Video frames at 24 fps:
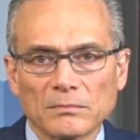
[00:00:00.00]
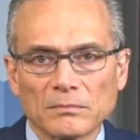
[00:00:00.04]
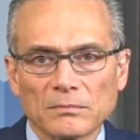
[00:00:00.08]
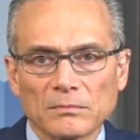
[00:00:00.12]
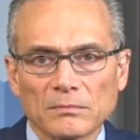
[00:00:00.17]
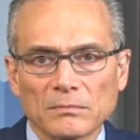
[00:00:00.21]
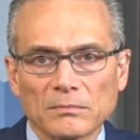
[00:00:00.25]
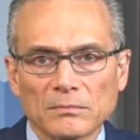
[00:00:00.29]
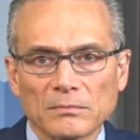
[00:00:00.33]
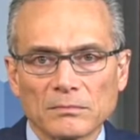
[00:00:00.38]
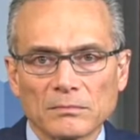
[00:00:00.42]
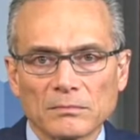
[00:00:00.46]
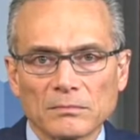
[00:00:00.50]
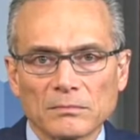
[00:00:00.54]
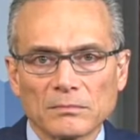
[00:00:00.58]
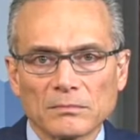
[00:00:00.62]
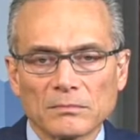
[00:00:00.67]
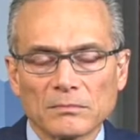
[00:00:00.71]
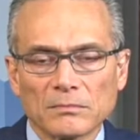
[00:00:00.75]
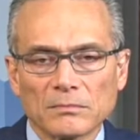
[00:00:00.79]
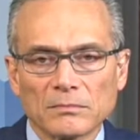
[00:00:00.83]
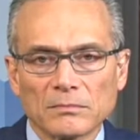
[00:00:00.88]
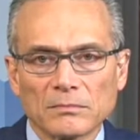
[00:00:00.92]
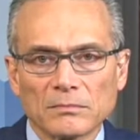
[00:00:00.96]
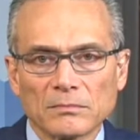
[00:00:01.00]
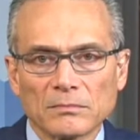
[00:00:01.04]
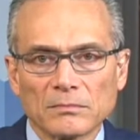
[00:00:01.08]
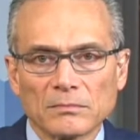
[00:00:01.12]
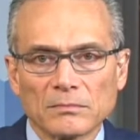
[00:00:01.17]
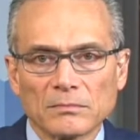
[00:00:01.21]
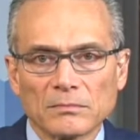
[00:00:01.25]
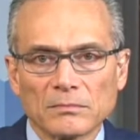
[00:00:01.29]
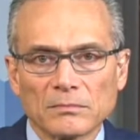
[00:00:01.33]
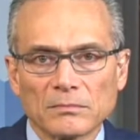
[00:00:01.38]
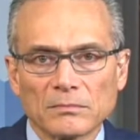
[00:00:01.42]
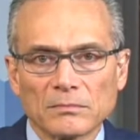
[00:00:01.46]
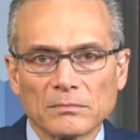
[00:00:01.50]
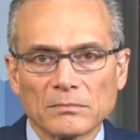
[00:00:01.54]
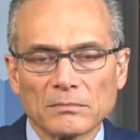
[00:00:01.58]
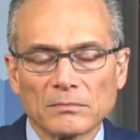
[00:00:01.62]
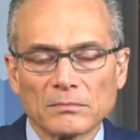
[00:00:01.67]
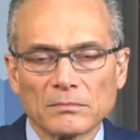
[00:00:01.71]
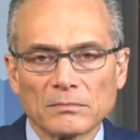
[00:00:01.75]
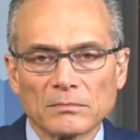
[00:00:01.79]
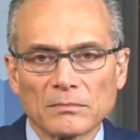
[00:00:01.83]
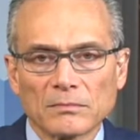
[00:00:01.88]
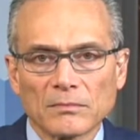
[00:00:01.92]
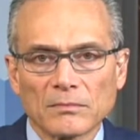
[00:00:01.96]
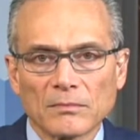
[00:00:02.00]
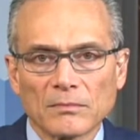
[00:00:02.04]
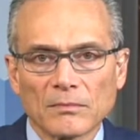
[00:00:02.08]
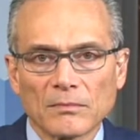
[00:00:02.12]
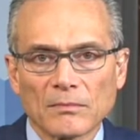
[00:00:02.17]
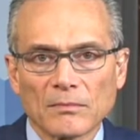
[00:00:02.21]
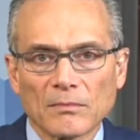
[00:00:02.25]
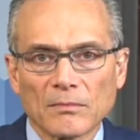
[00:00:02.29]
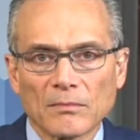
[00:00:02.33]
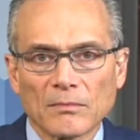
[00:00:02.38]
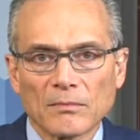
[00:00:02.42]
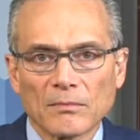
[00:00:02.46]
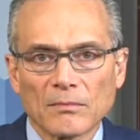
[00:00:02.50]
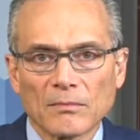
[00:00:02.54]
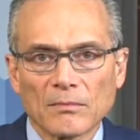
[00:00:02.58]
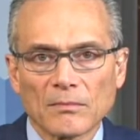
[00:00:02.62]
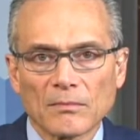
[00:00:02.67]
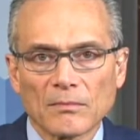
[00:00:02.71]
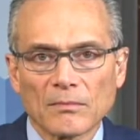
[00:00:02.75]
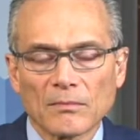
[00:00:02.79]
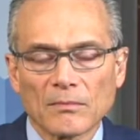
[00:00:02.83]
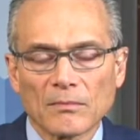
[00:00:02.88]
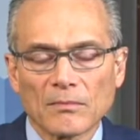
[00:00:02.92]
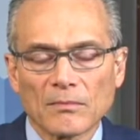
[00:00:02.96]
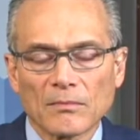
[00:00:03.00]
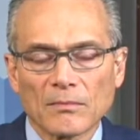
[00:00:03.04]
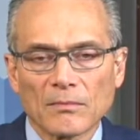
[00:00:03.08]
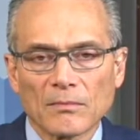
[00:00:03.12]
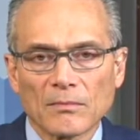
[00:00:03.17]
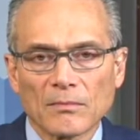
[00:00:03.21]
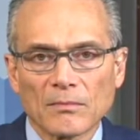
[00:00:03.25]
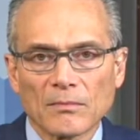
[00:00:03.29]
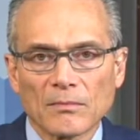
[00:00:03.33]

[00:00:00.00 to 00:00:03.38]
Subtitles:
(silent)